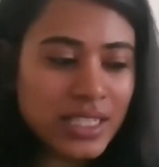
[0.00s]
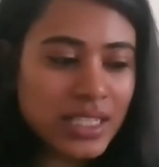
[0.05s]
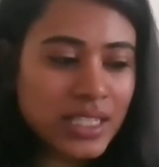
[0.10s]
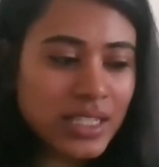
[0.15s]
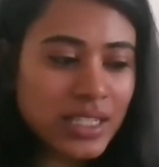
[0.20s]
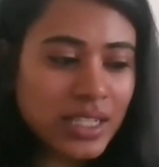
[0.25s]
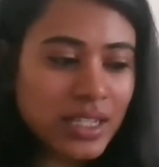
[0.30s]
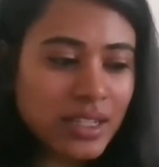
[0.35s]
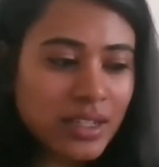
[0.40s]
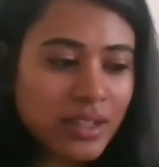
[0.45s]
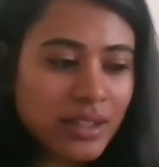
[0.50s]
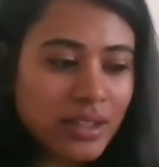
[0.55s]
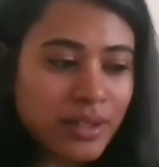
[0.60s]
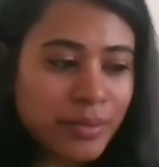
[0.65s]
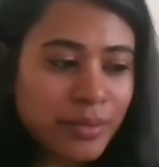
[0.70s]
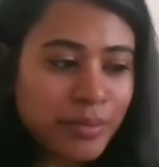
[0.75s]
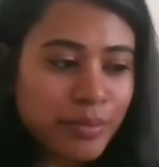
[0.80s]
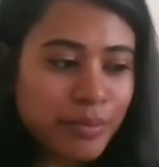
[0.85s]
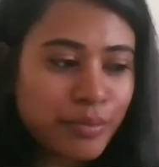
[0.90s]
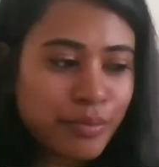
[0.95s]

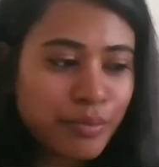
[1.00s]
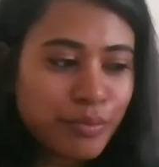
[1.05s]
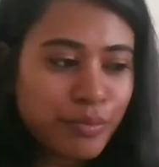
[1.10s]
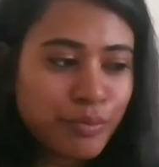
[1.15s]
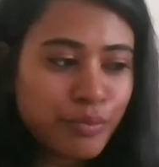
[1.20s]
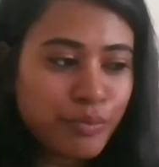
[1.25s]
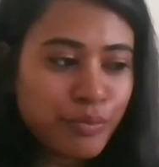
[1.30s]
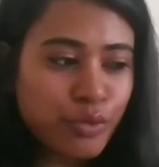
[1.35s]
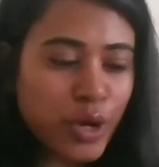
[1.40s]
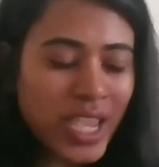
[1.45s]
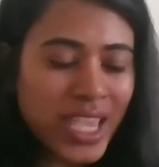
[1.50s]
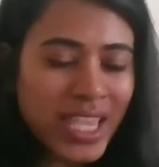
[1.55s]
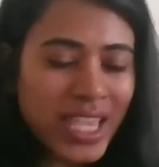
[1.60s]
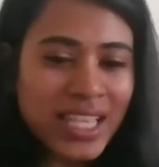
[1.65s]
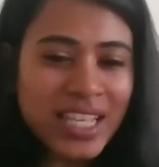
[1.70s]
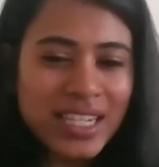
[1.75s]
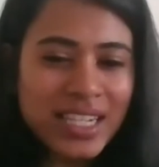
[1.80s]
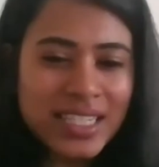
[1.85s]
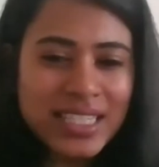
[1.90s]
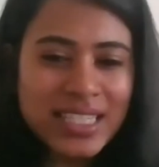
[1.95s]
a brake
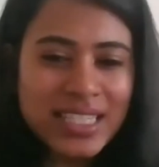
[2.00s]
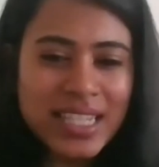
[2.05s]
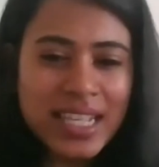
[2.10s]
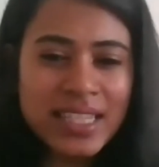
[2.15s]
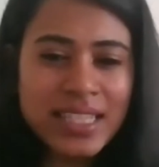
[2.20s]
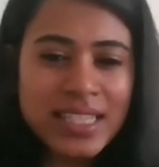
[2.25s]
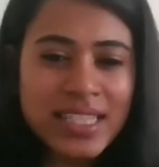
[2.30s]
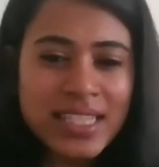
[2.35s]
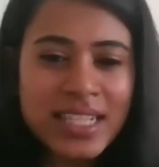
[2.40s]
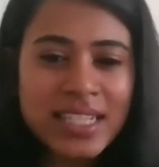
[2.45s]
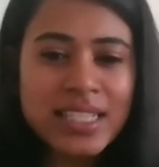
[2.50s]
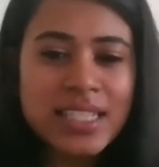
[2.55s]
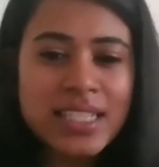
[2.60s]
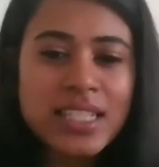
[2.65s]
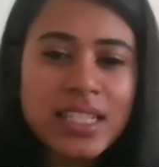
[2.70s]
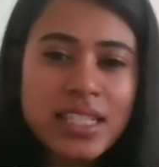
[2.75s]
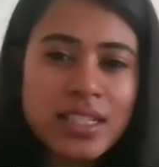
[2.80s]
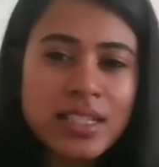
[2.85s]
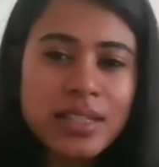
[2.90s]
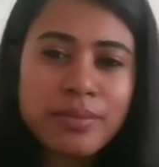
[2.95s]
sensing
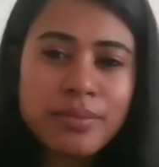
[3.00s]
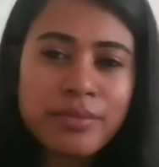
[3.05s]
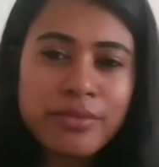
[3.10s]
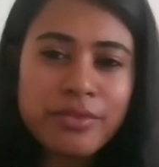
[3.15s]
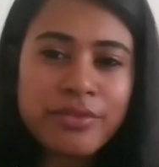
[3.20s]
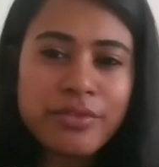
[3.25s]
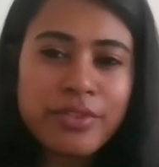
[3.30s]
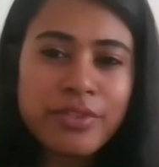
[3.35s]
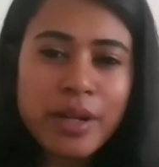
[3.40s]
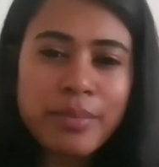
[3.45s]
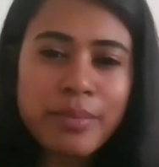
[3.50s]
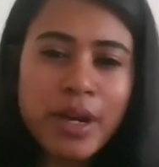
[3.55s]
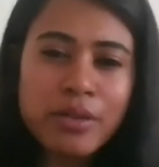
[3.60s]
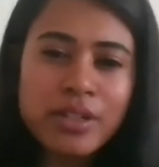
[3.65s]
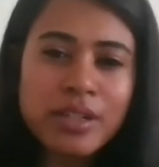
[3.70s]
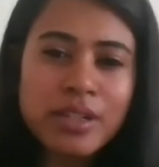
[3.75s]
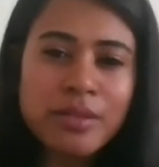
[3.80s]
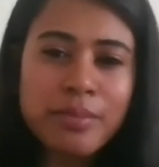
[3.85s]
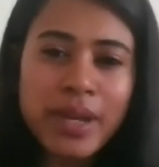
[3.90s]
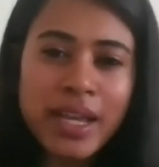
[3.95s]
system for a
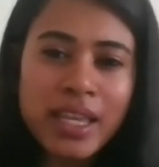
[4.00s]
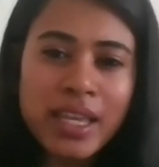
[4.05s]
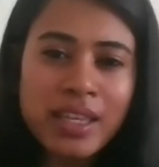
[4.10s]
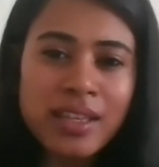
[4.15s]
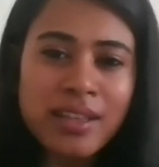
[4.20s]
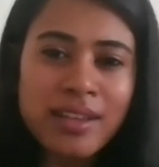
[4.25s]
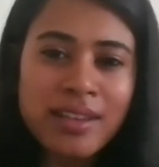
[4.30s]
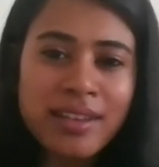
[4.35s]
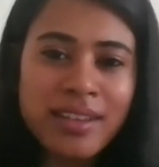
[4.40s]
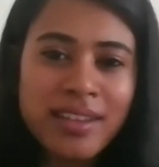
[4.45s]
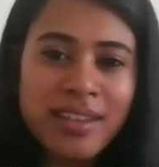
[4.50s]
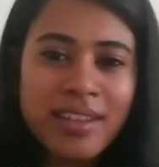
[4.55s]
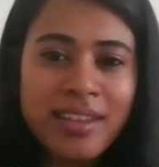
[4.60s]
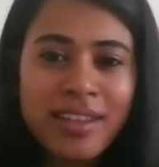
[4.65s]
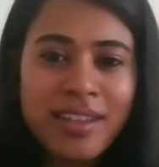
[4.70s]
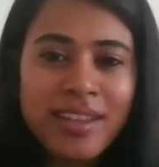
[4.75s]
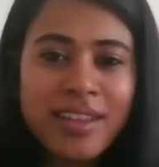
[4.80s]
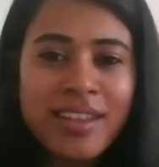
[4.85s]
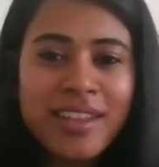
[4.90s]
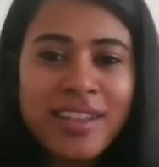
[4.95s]
mountain bike,
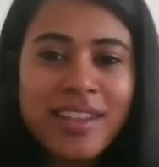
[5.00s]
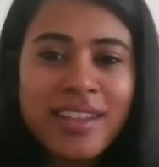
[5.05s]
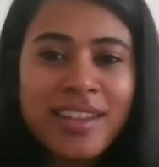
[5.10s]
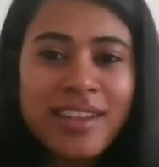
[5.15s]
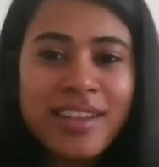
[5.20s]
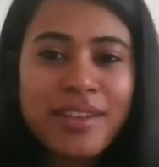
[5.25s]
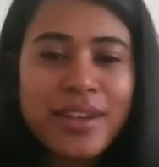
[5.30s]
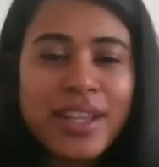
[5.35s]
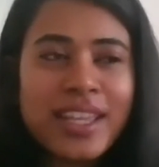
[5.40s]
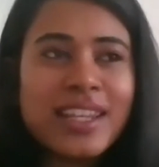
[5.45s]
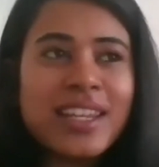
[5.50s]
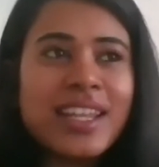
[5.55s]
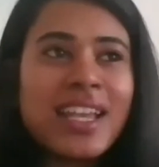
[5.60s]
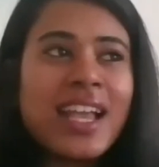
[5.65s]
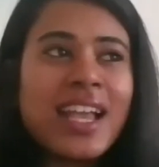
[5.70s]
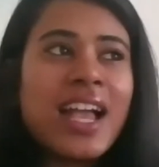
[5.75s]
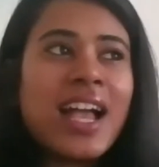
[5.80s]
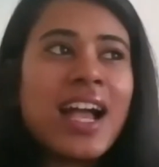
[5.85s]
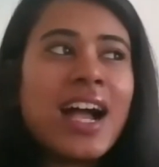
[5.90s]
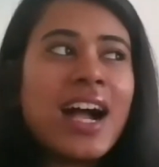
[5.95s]
right?
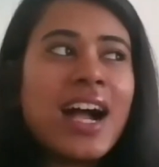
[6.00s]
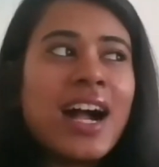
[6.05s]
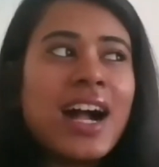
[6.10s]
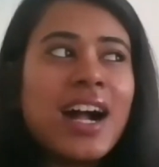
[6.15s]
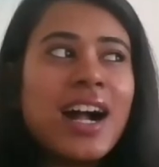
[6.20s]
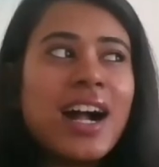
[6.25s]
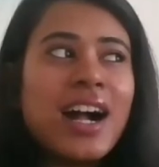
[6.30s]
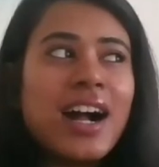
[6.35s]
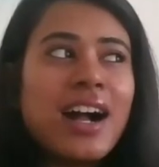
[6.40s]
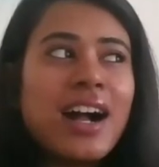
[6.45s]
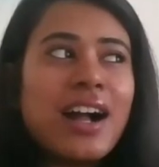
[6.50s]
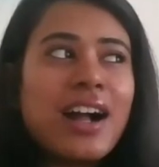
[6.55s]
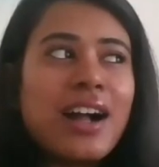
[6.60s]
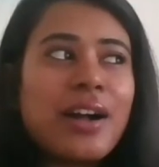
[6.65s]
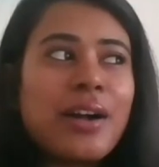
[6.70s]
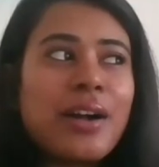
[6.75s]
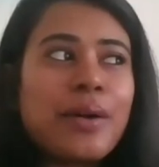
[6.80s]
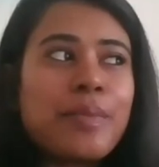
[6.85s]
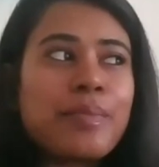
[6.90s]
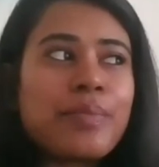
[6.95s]

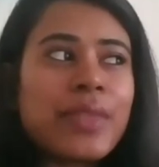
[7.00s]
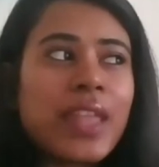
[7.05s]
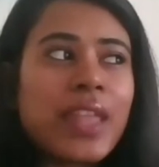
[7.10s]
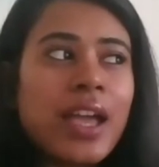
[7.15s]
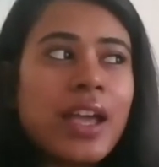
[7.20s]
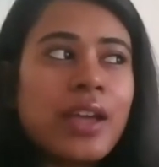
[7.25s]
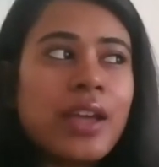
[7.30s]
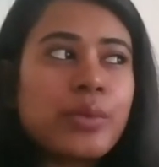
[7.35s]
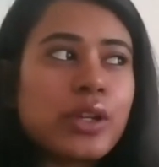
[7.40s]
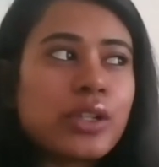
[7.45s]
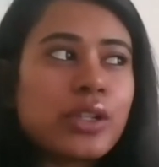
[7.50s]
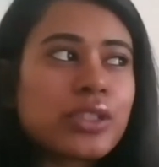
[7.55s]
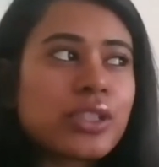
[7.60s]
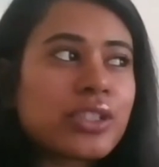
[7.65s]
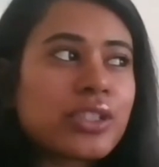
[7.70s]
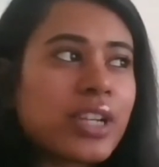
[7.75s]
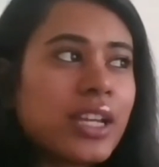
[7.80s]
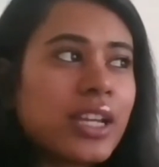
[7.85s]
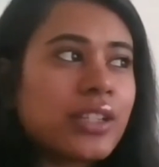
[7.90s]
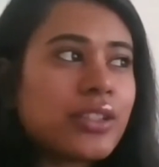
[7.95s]
And we also
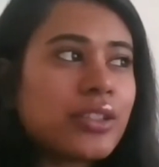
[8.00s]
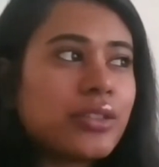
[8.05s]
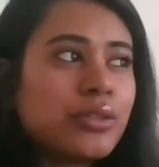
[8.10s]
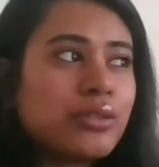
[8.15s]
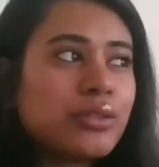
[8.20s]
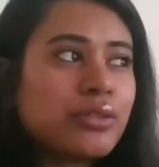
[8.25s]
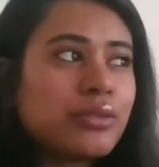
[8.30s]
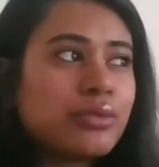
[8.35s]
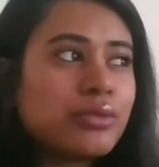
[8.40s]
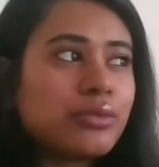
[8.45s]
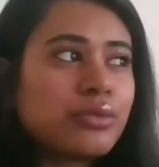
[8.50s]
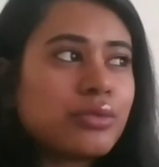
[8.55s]
tried to